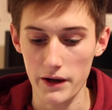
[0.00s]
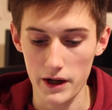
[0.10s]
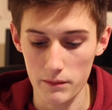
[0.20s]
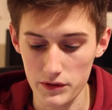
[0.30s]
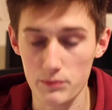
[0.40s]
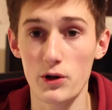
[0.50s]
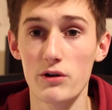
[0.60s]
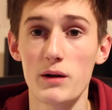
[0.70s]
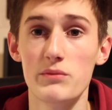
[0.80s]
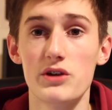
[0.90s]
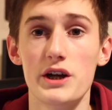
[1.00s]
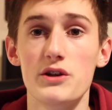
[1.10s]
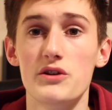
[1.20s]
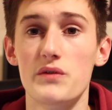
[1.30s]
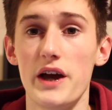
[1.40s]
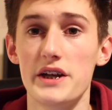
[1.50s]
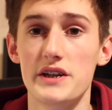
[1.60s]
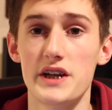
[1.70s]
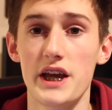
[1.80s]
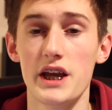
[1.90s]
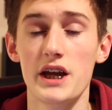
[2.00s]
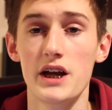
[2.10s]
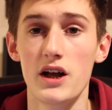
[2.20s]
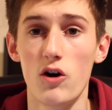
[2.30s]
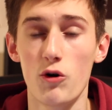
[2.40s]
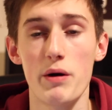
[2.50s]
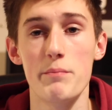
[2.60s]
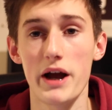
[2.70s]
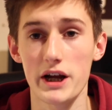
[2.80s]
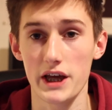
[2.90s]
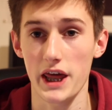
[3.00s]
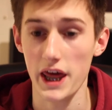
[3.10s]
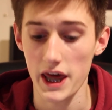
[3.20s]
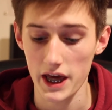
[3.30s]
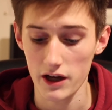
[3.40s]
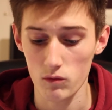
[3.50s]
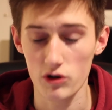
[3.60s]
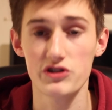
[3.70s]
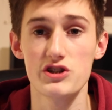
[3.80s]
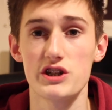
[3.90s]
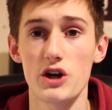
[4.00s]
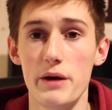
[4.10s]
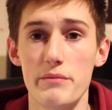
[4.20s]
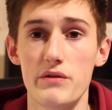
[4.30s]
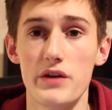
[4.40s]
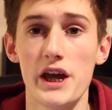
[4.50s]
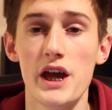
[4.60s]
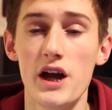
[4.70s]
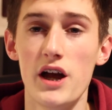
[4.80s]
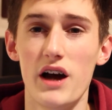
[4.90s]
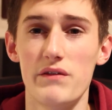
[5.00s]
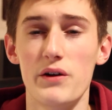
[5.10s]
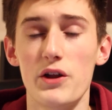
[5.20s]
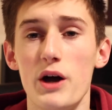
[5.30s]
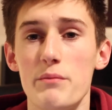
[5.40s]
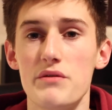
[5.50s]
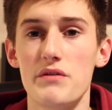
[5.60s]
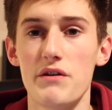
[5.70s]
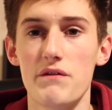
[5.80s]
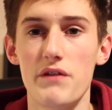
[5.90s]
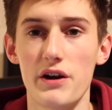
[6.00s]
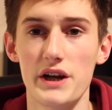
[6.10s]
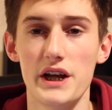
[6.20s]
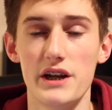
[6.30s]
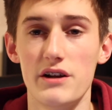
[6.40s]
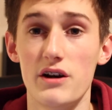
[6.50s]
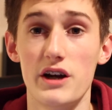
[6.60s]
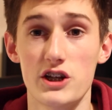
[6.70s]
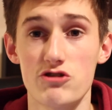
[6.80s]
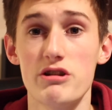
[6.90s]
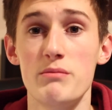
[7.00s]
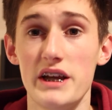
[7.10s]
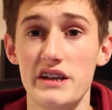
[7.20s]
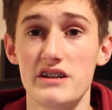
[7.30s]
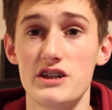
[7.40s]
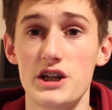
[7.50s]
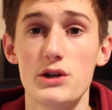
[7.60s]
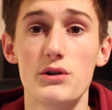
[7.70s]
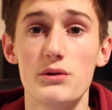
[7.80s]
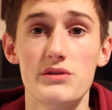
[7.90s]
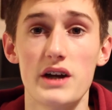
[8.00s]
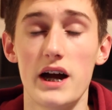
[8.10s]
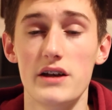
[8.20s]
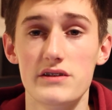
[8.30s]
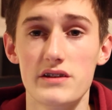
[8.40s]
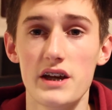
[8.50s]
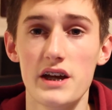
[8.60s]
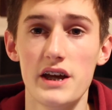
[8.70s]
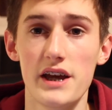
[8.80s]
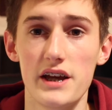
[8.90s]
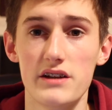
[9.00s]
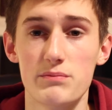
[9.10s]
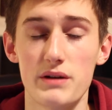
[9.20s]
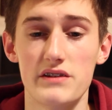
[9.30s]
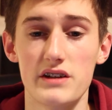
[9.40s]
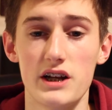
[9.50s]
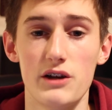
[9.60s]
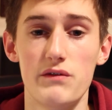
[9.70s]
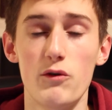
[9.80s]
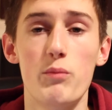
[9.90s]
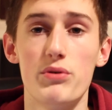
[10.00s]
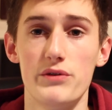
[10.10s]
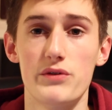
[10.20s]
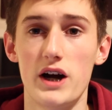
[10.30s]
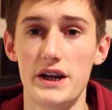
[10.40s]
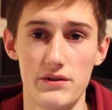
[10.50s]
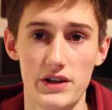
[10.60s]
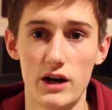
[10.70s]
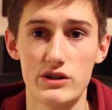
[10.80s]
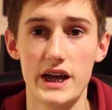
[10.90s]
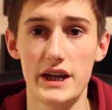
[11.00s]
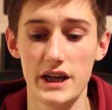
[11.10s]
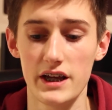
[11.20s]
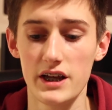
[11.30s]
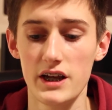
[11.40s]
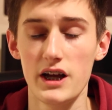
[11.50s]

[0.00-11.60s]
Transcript: The programs that I used for editing on my Mac here was just iMovie. I found iMovie very and extremely easy to use, as it's basically a foolproof guide on how to edit.